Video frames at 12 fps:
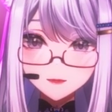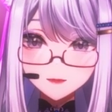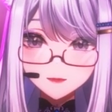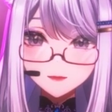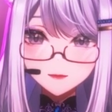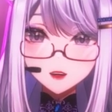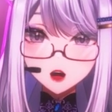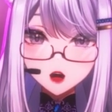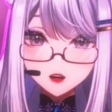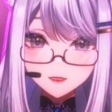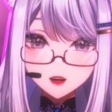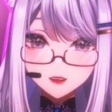The
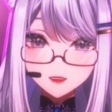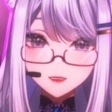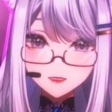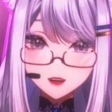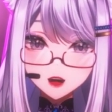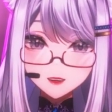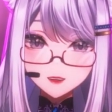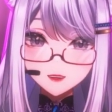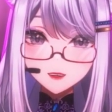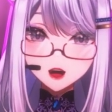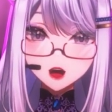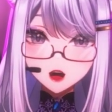only thing I could
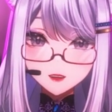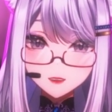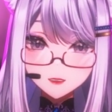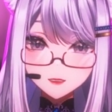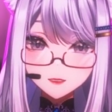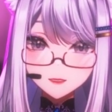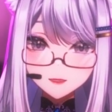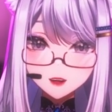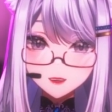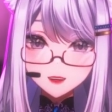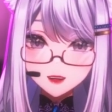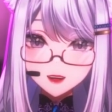hear was
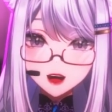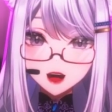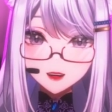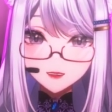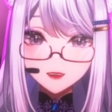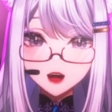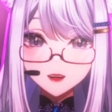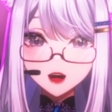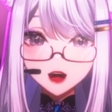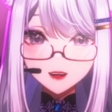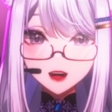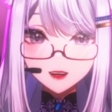the sound of the
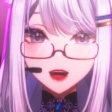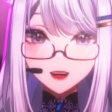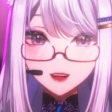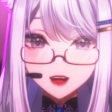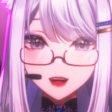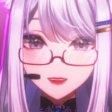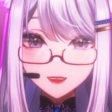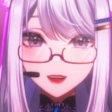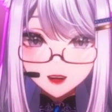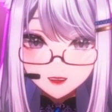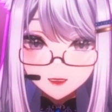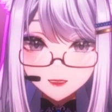wind against the
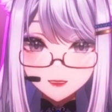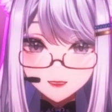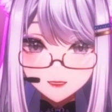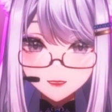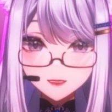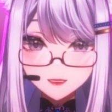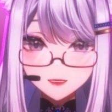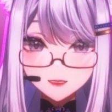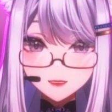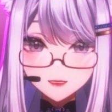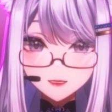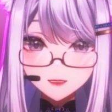window
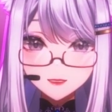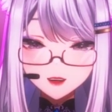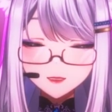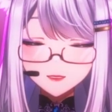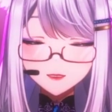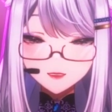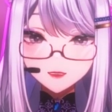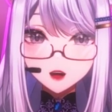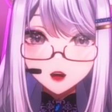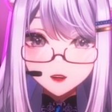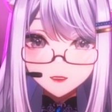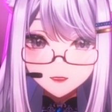and the
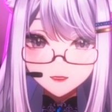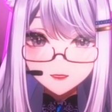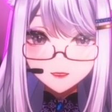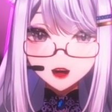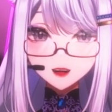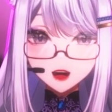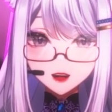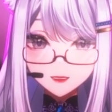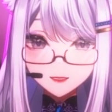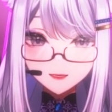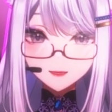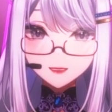slow, rhythmic
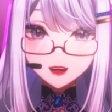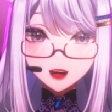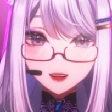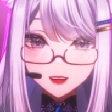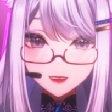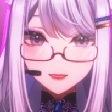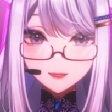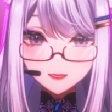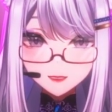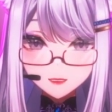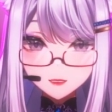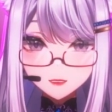beating of my heart.